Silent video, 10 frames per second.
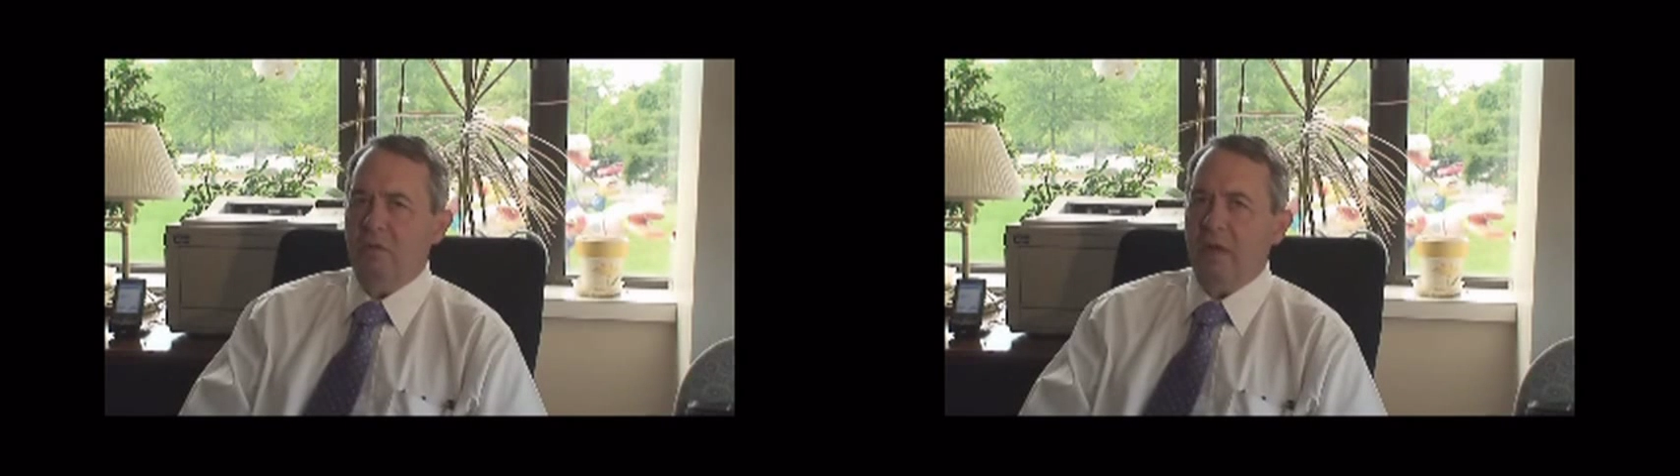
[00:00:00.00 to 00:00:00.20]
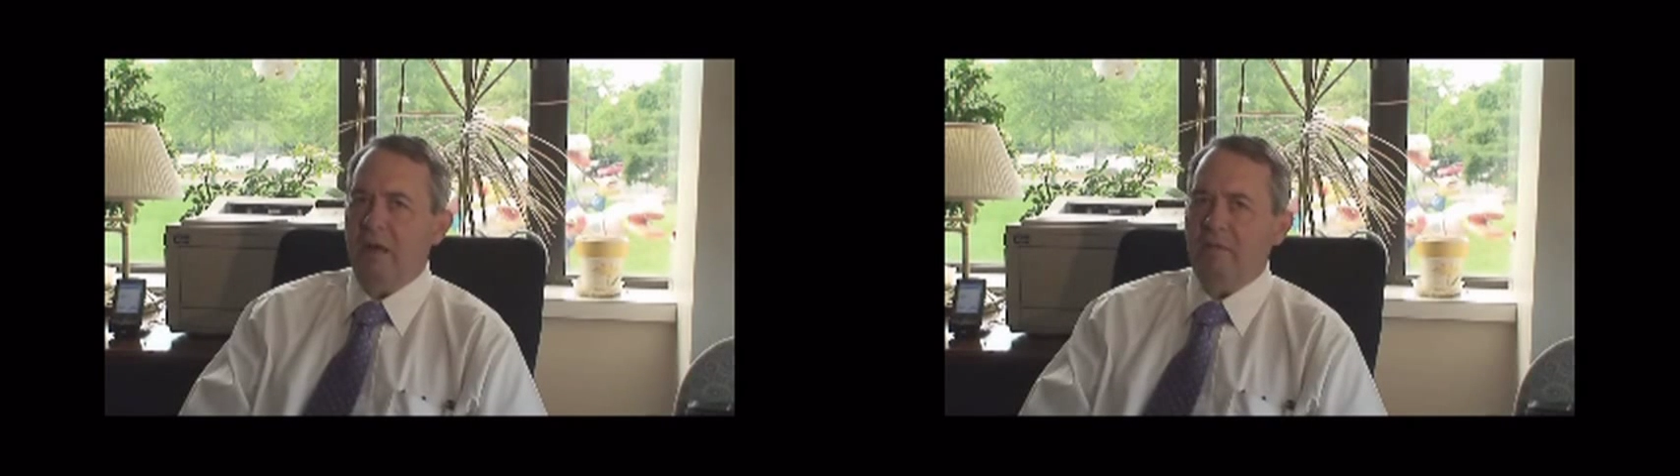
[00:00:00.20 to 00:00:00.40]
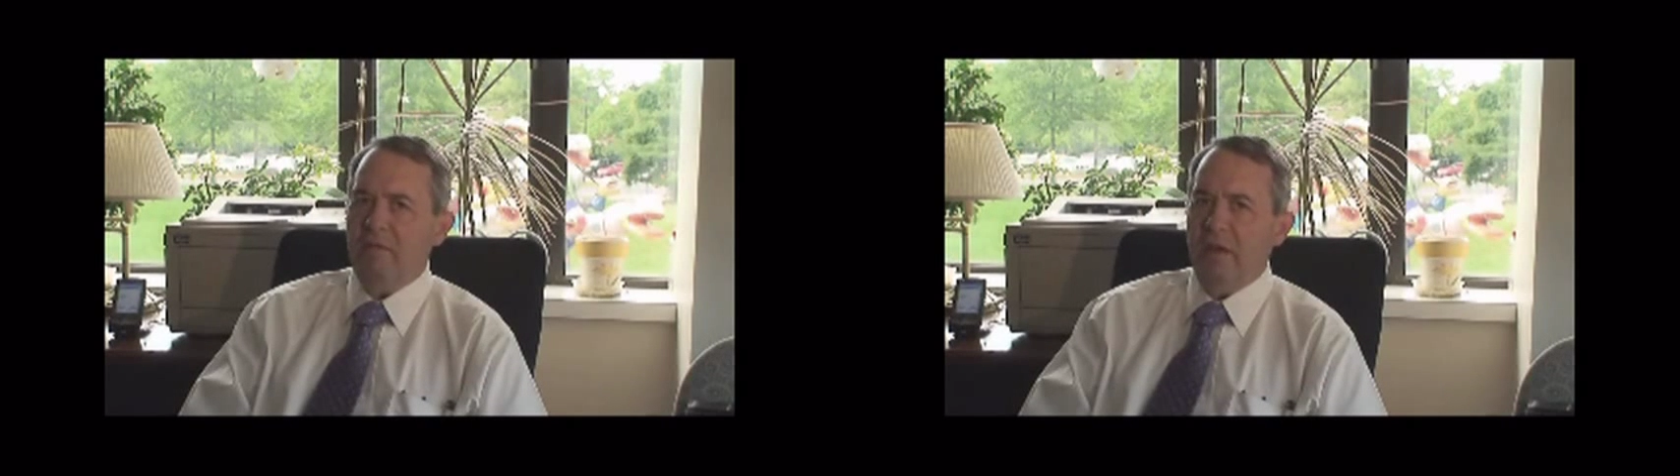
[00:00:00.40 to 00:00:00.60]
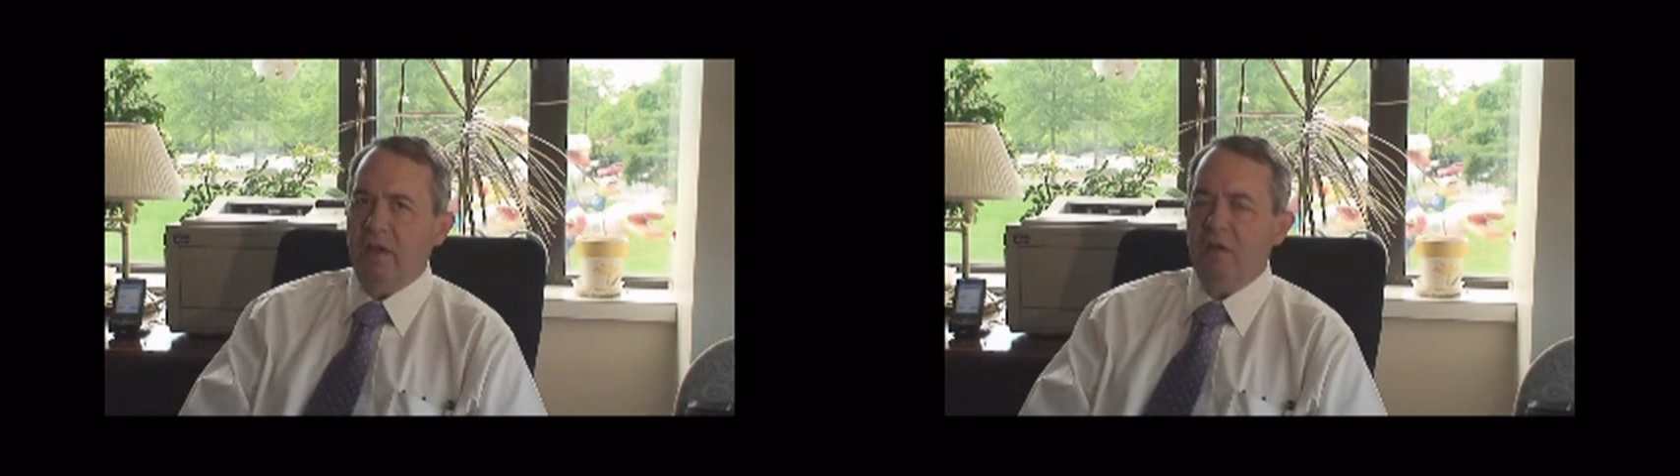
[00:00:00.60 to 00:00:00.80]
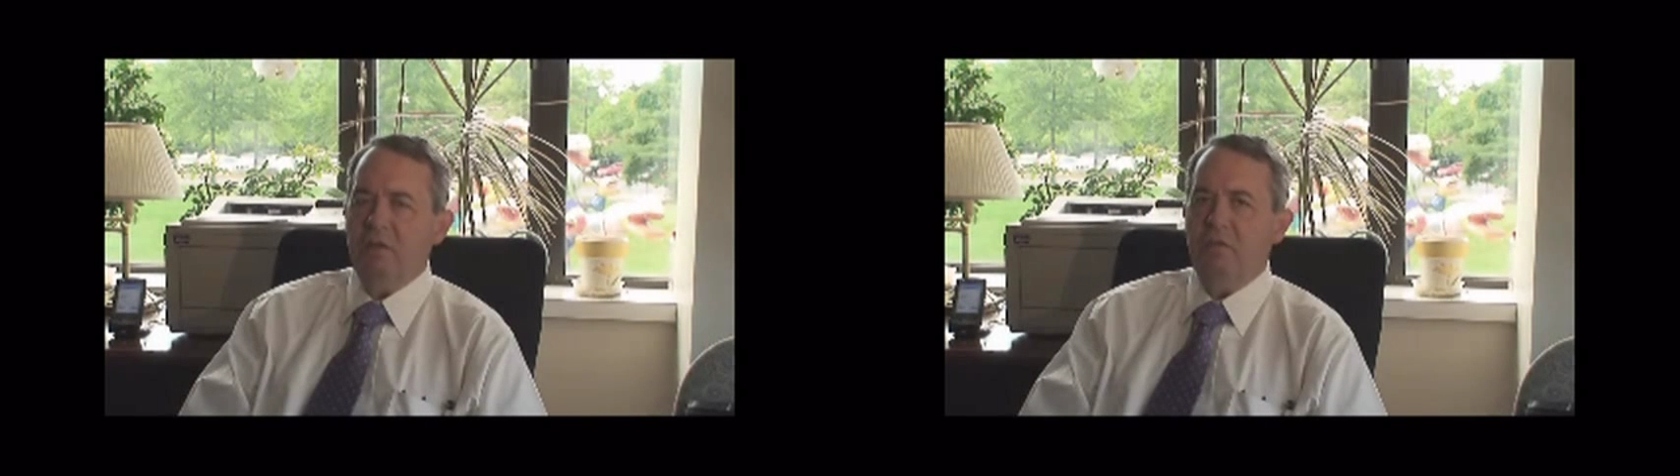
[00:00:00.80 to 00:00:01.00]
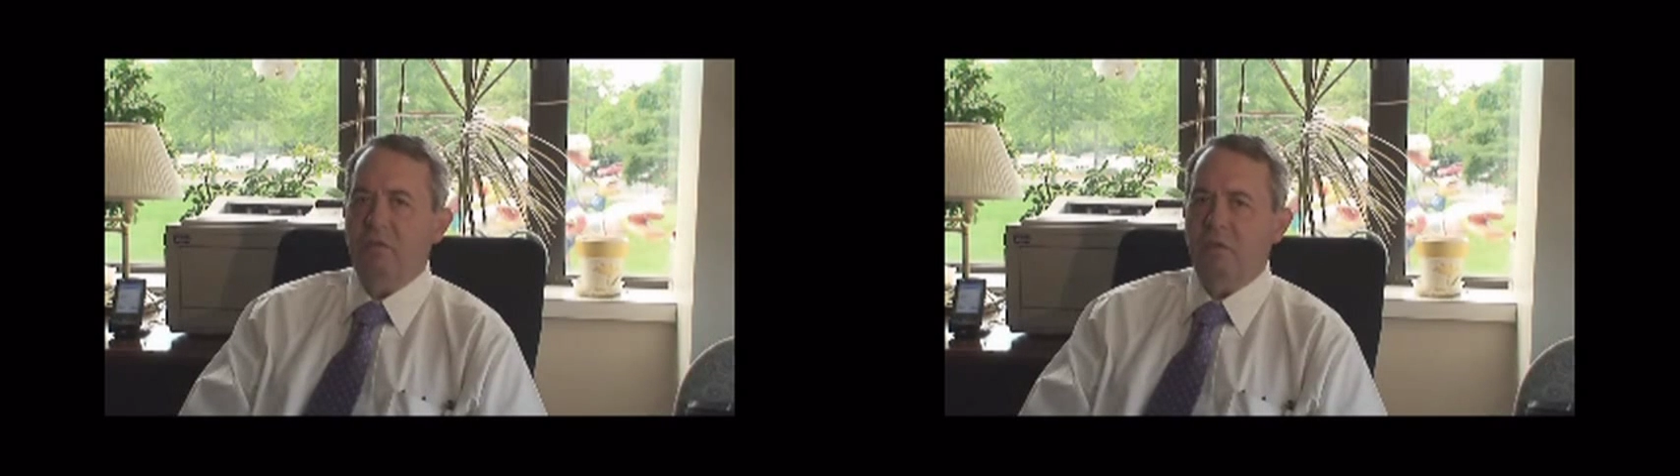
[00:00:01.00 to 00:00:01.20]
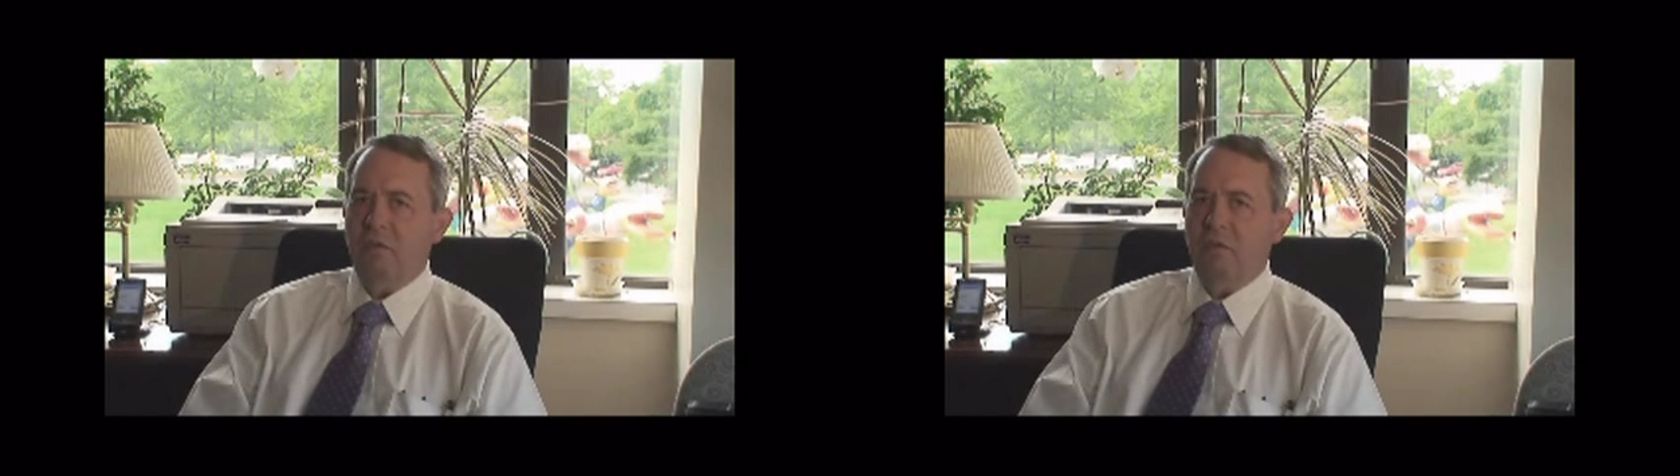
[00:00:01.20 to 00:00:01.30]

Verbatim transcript: do that failed for